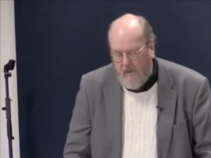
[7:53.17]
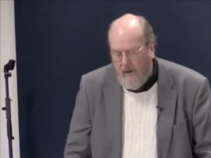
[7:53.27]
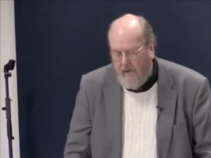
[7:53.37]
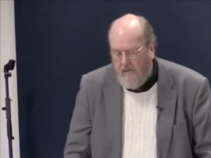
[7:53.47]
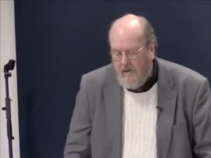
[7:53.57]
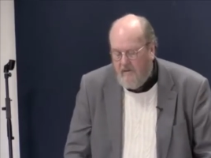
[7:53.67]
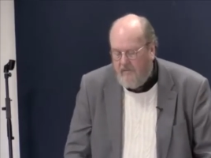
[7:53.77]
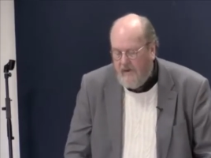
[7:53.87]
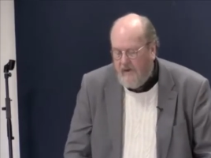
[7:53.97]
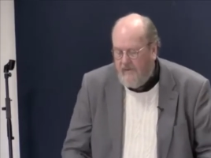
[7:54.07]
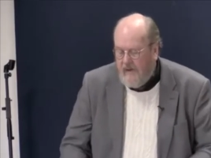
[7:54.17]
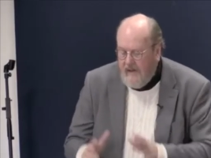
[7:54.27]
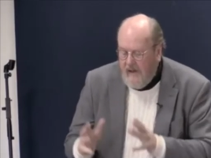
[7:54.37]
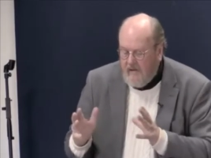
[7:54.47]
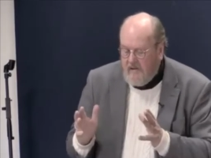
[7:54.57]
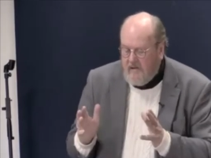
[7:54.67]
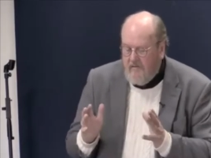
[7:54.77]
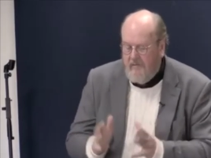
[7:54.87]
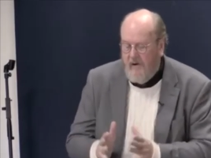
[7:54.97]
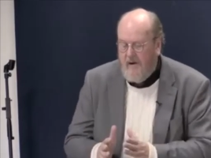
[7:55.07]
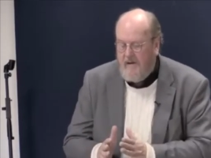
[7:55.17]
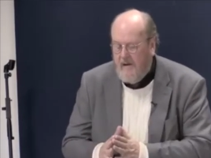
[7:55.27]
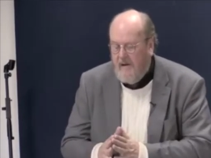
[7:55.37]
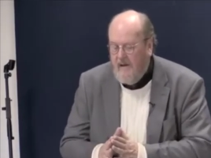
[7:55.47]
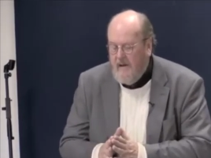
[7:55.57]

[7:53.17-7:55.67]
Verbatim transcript: are in defeat. If he can get us to fight in